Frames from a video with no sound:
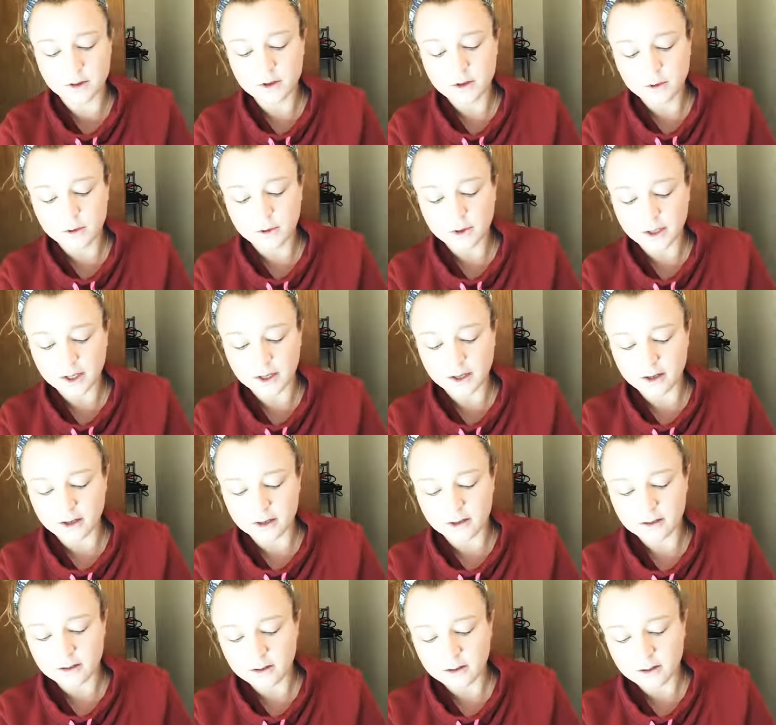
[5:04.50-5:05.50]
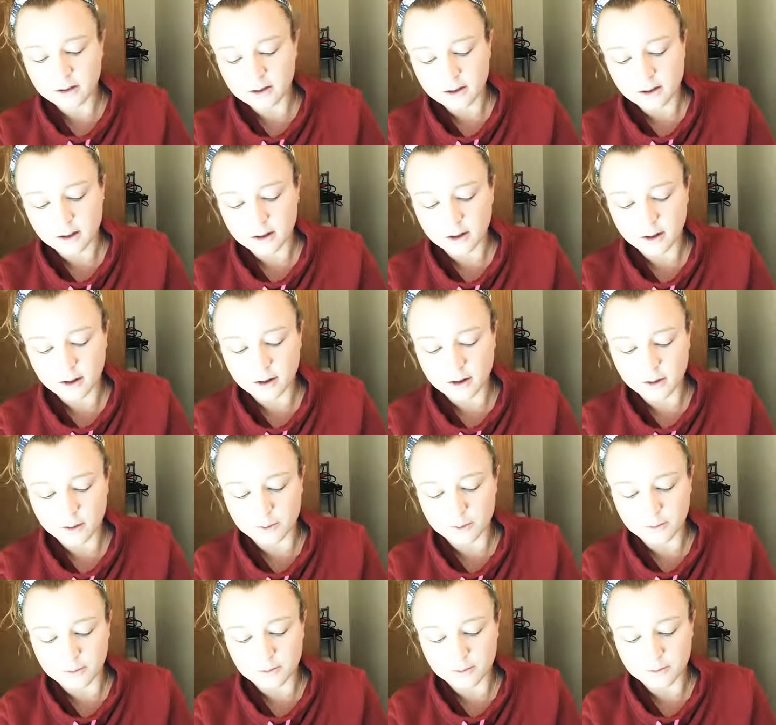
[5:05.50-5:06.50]
okay? And
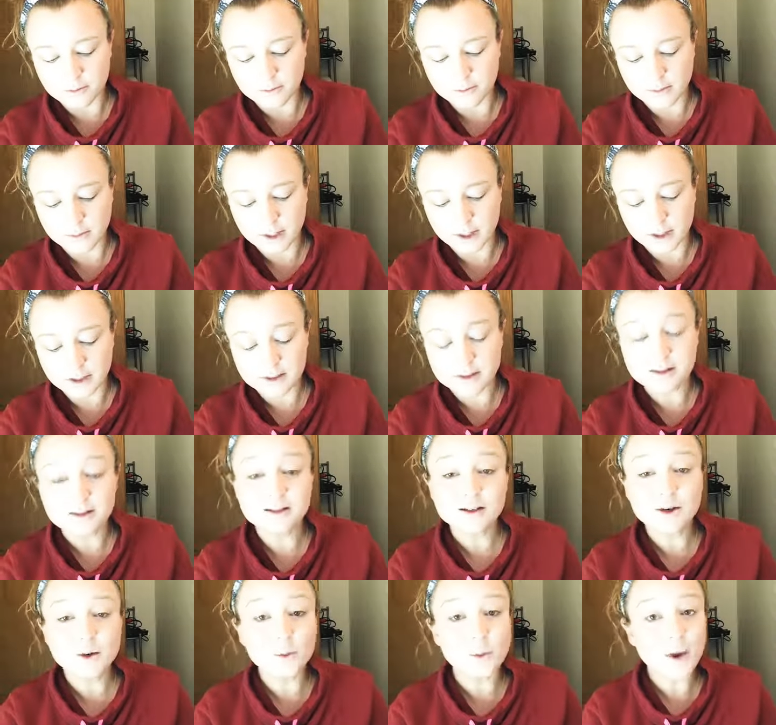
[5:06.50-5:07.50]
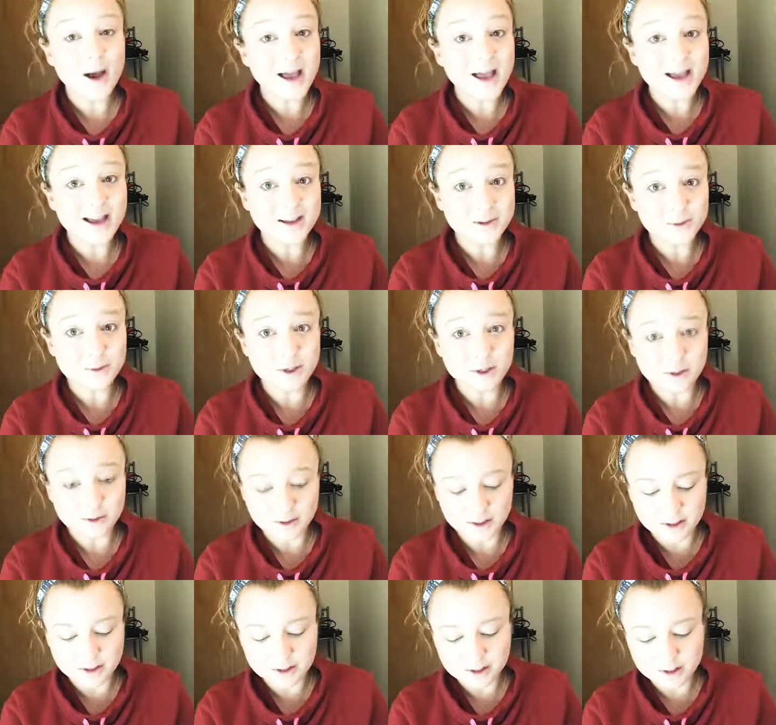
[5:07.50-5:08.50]
it's still wet when you need
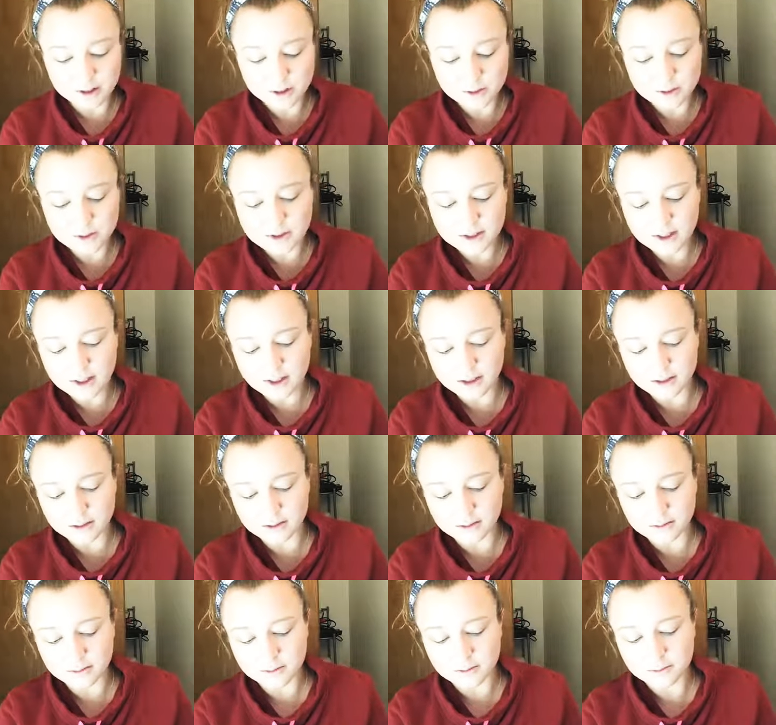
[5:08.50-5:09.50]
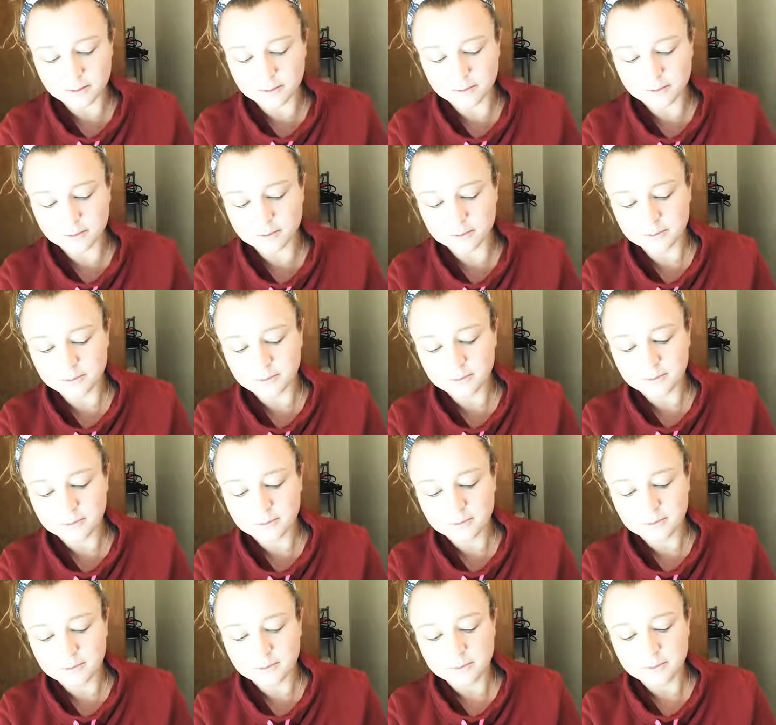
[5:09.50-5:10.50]
to use it.
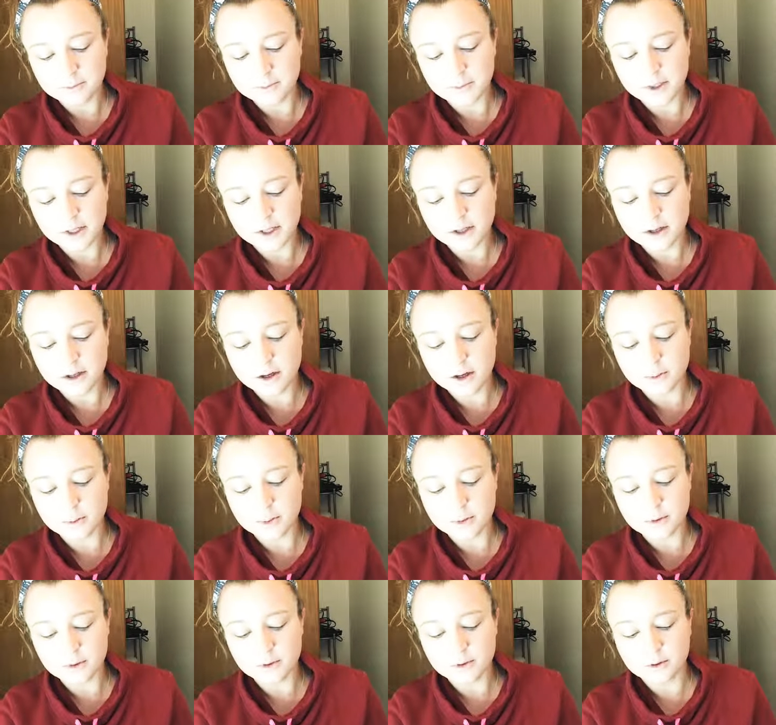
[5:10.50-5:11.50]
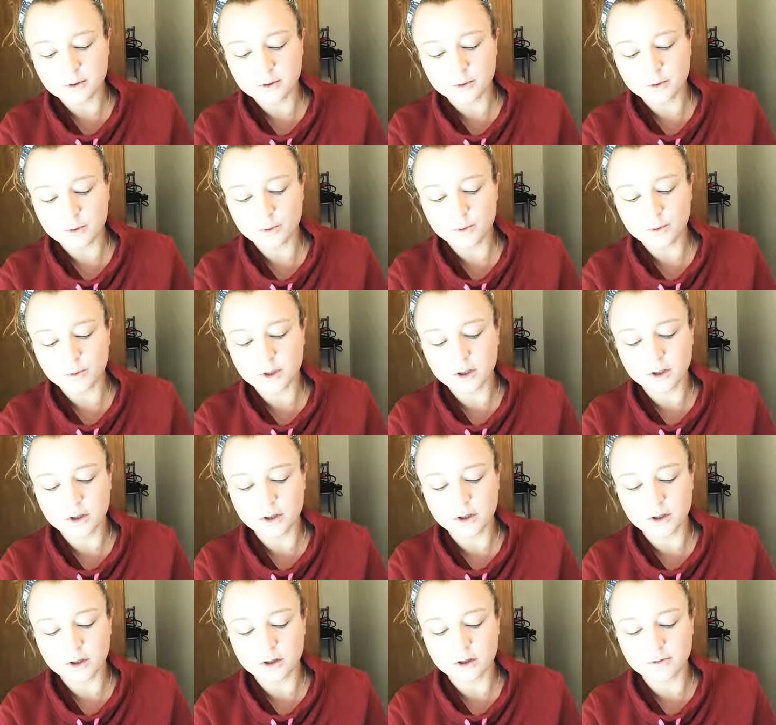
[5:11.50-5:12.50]
Pick up one
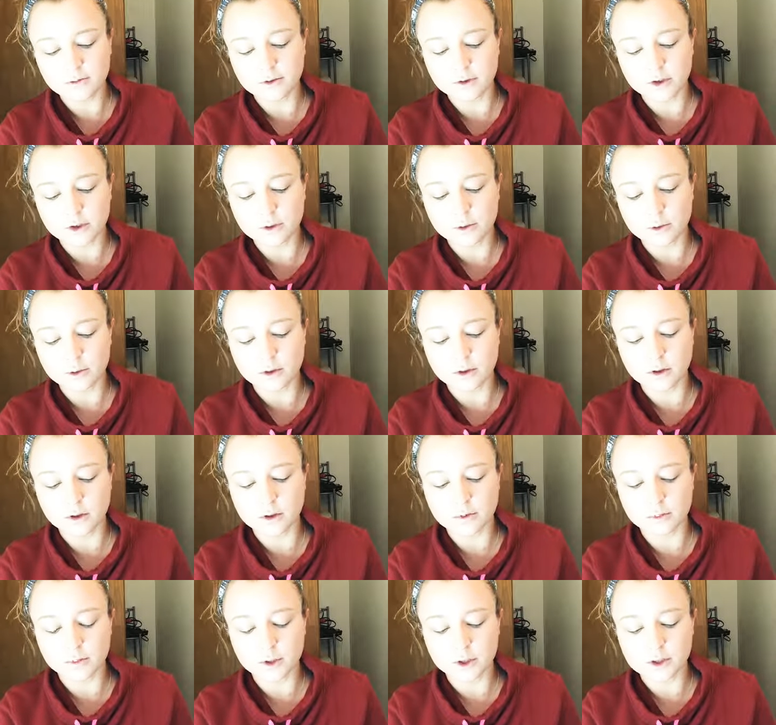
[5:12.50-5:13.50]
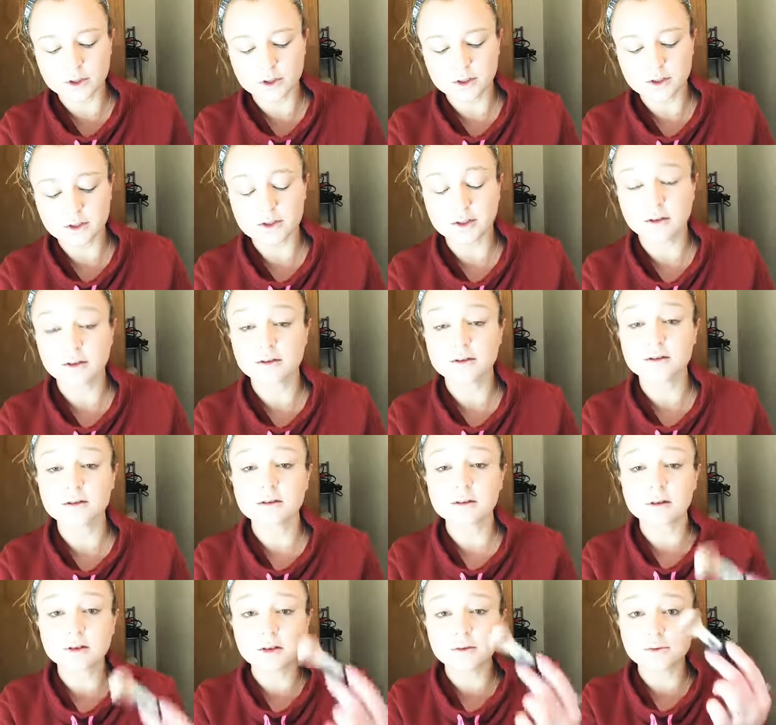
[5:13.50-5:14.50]
of your brushes. Now this is a
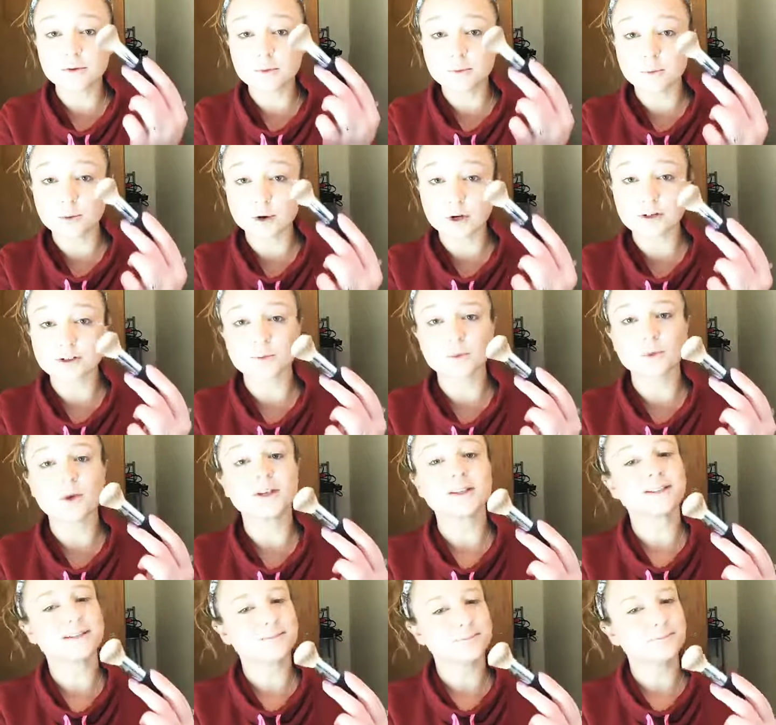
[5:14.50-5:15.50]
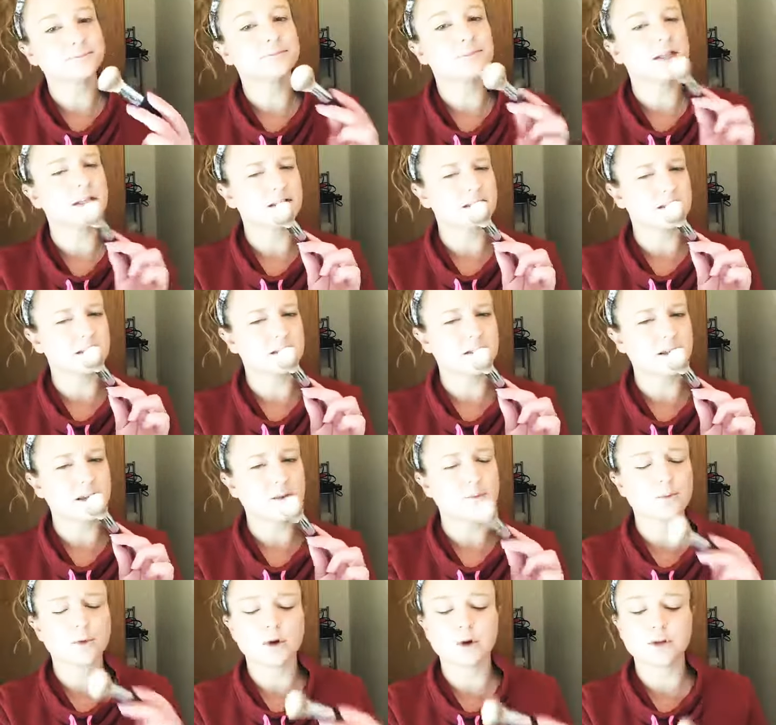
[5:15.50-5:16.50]
different brush, but it's the same
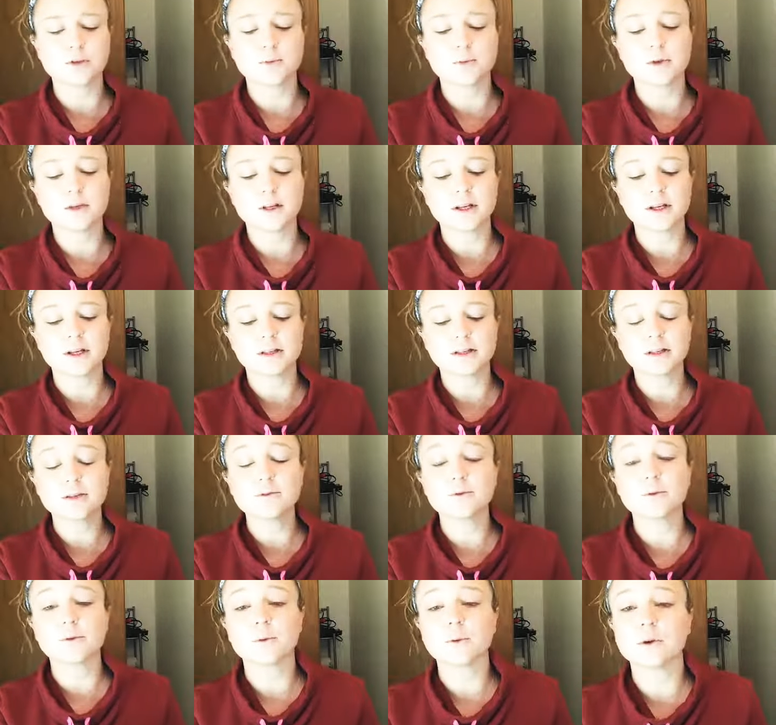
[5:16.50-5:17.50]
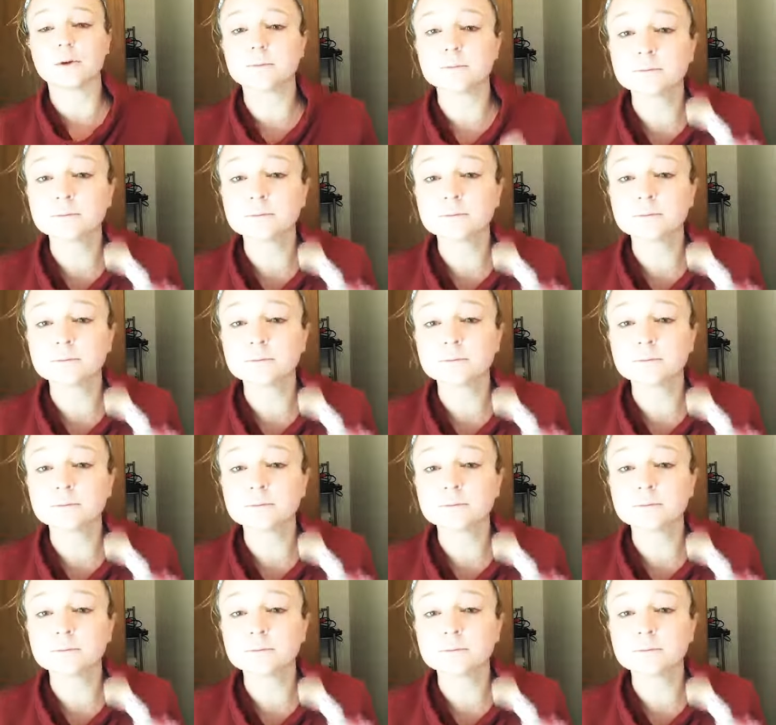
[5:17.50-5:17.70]
brush, but a different one,